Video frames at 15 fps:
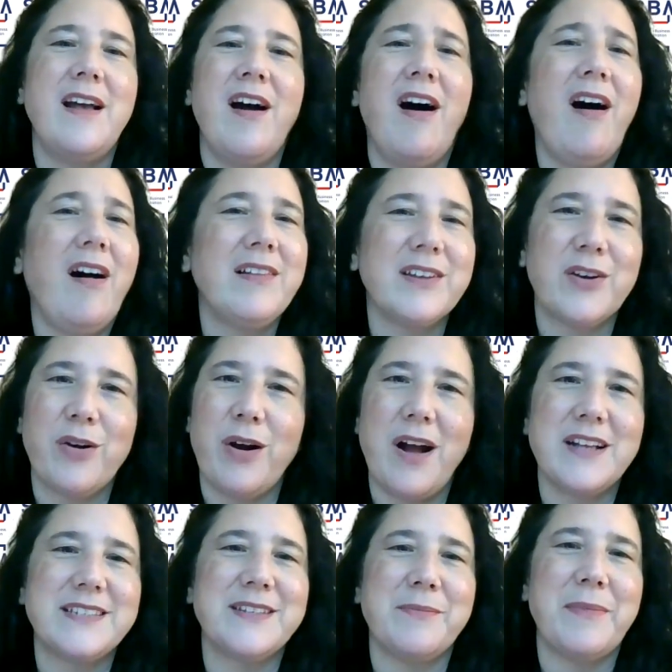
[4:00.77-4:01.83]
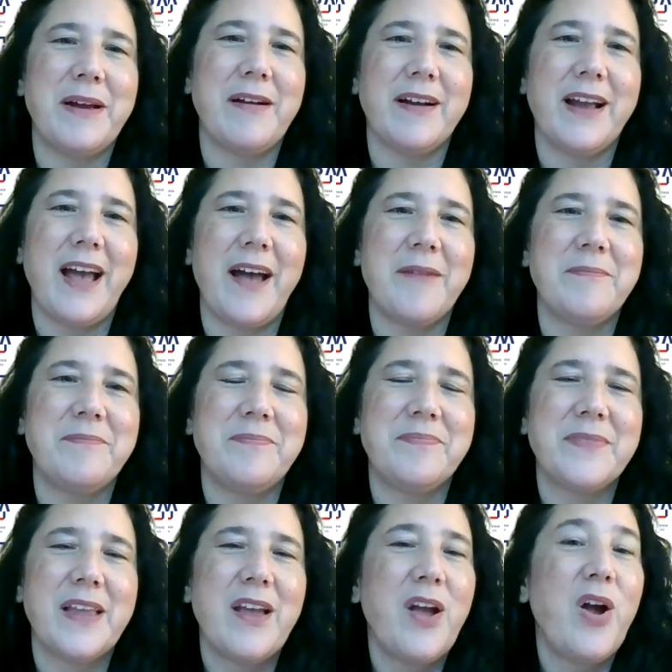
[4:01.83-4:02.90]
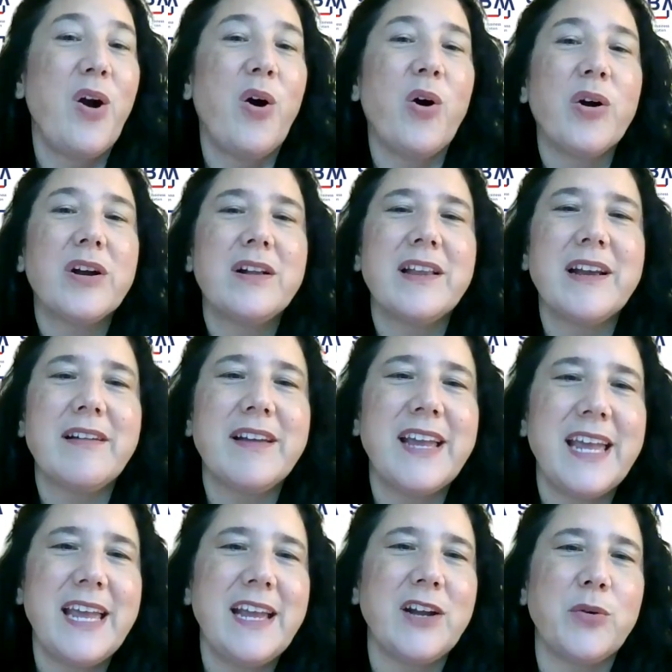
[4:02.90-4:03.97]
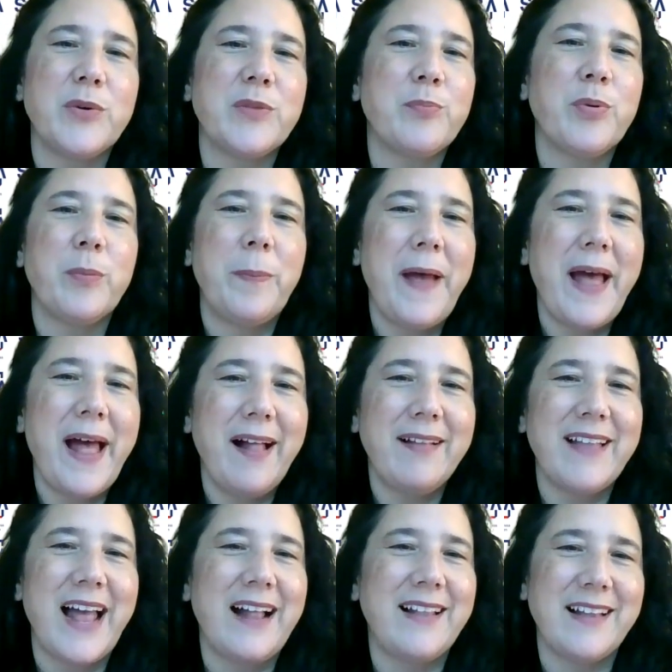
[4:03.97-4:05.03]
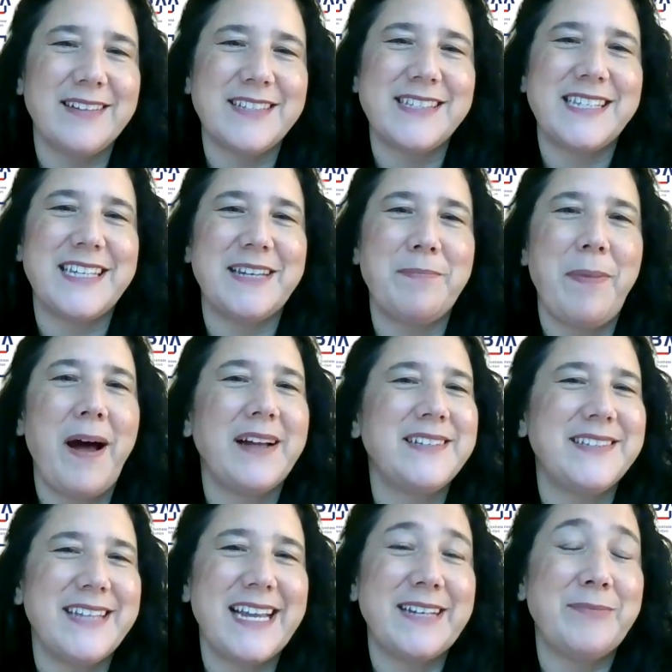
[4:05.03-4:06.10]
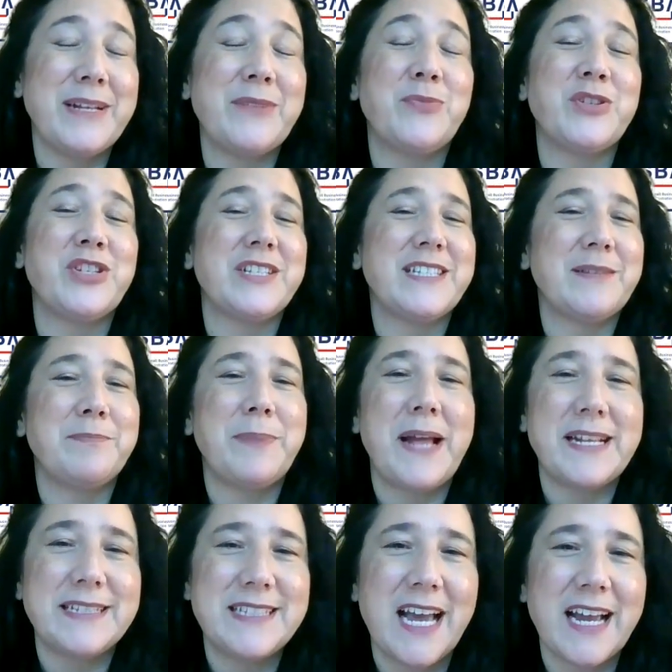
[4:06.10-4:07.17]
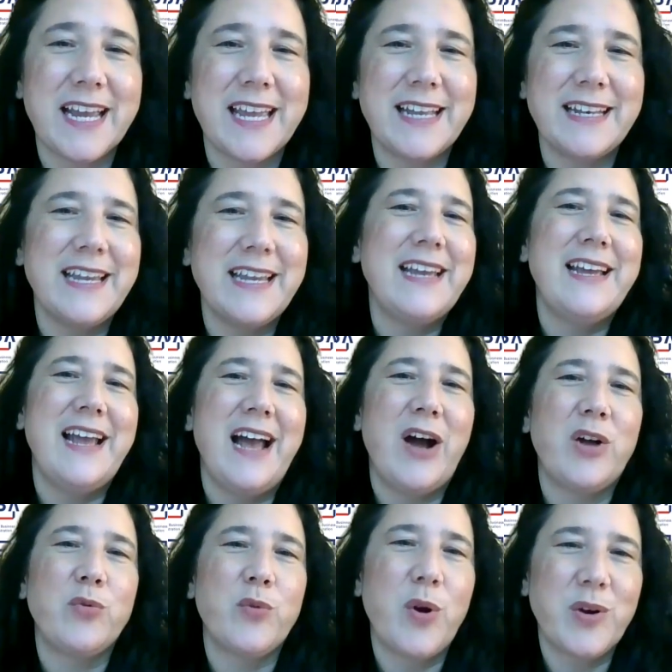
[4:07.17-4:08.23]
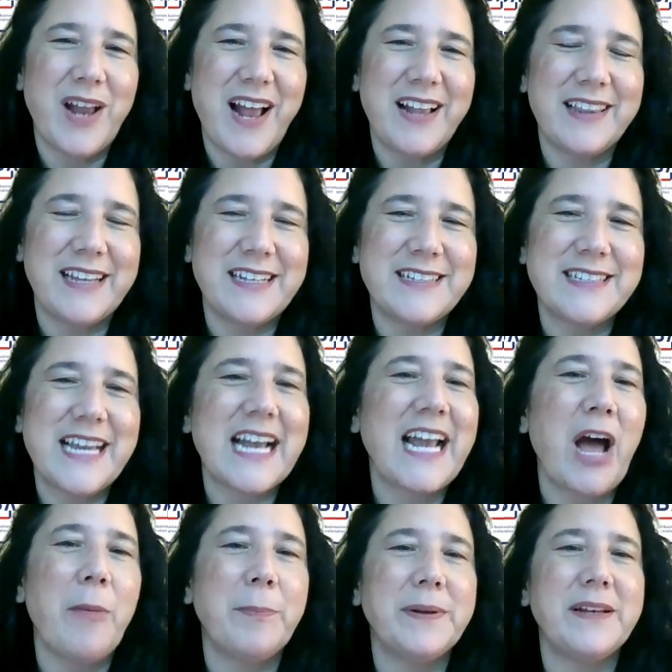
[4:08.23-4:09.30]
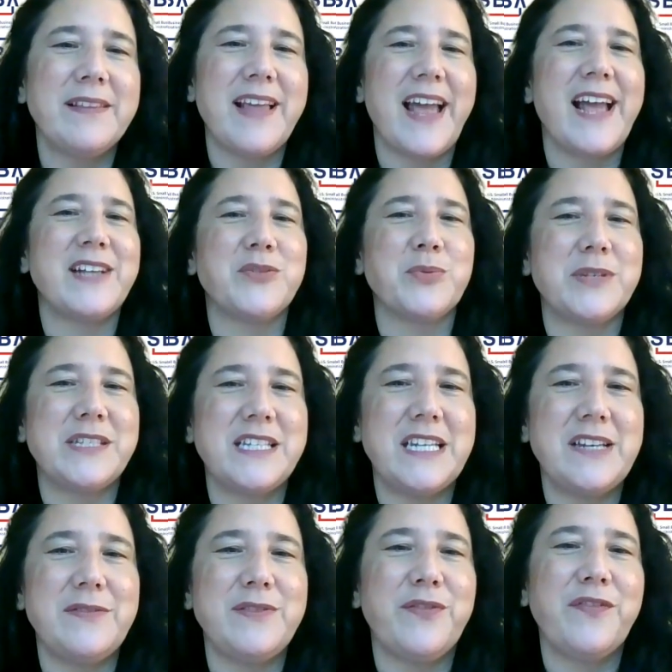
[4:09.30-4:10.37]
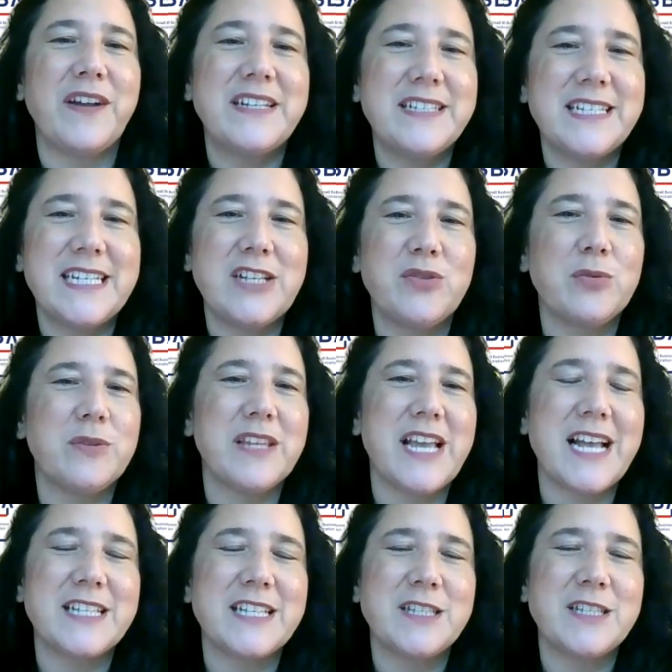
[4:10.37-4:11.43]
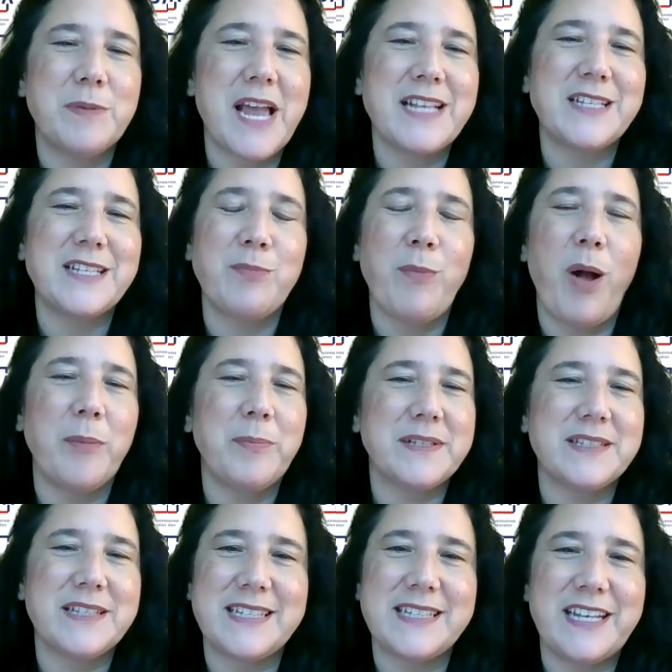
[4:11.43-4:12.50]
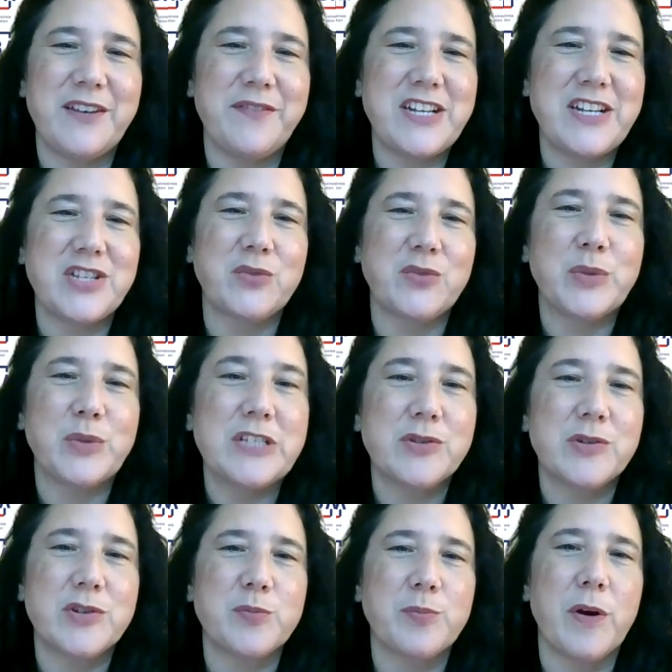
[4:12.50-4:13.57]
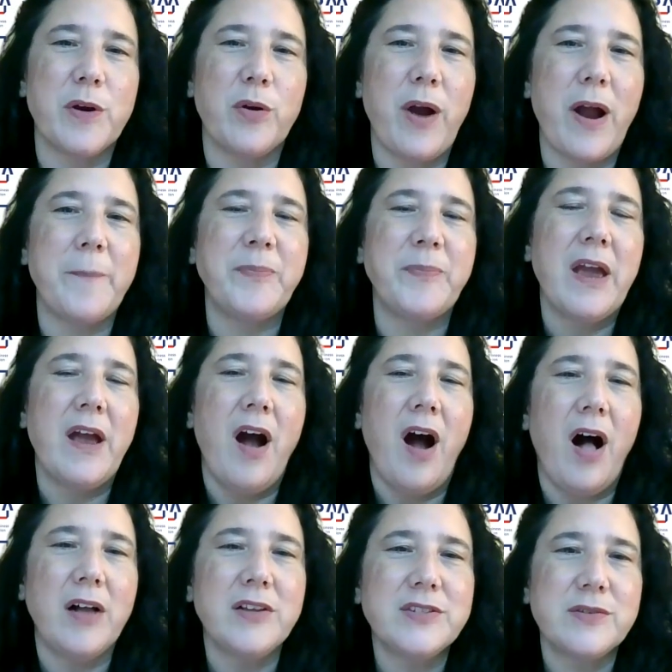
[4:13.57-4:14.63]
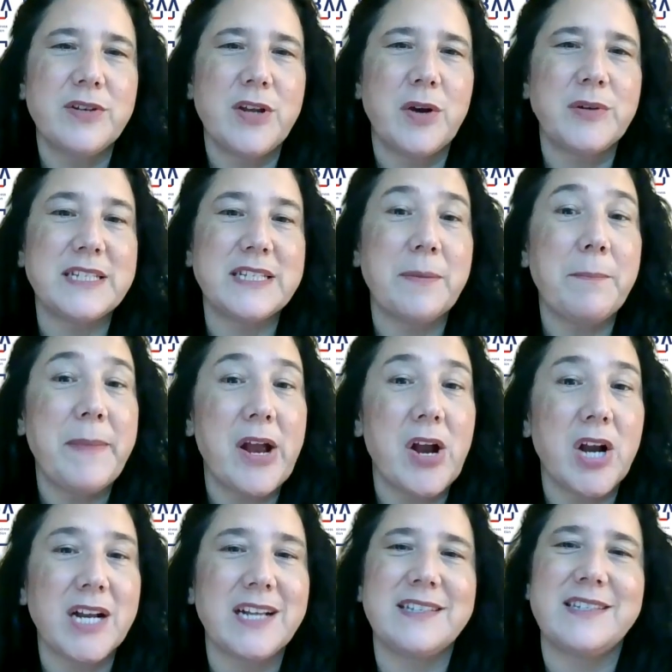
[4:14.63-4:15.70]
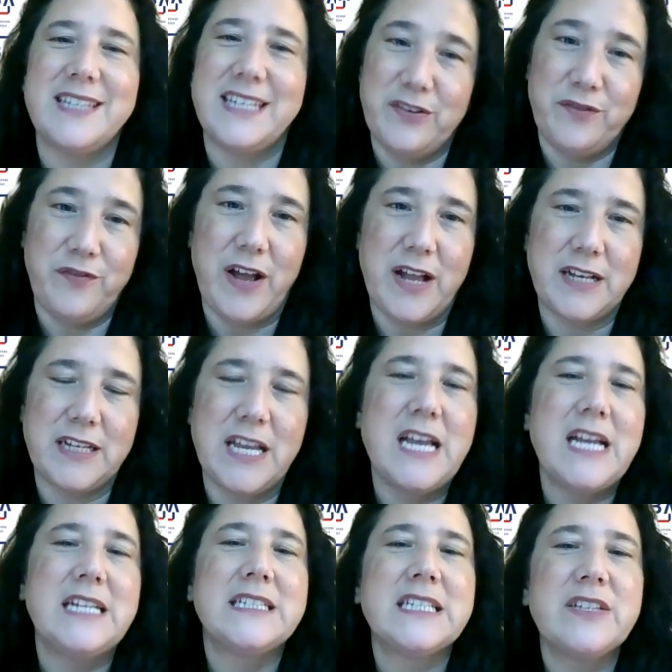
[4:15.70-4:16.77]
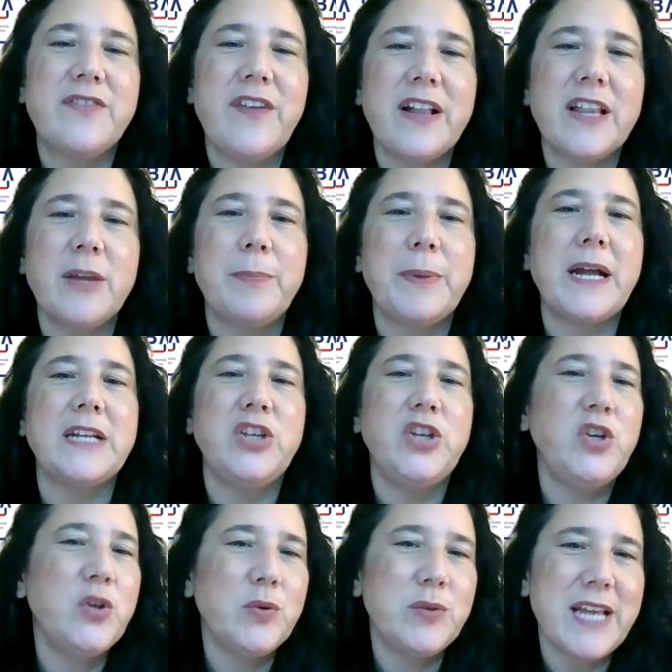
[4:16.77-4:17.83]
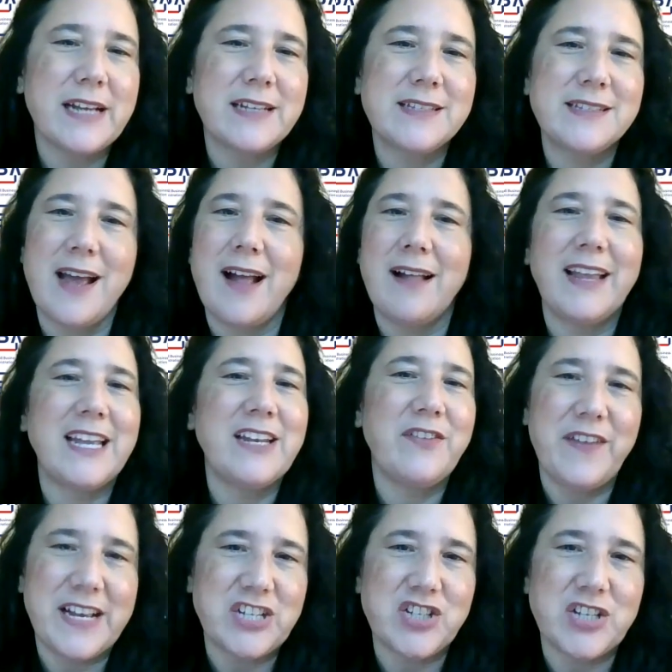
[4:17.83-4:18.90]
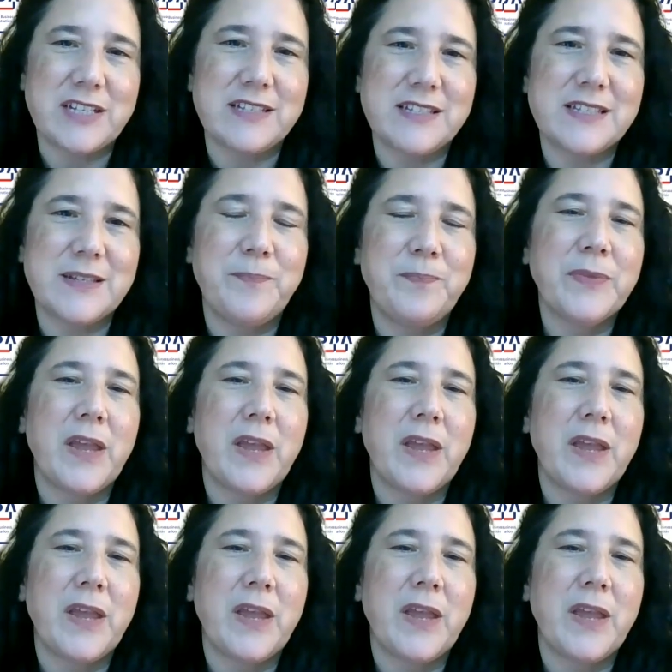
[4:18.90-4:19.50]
all across America. Or Claire King with Propel LLC, which is in Pawtucket, Rhode Island, a company that has received funding through the SBA's Small Business Innovation Research Program, also known as the America Seed Fund, to develop new textile innovations.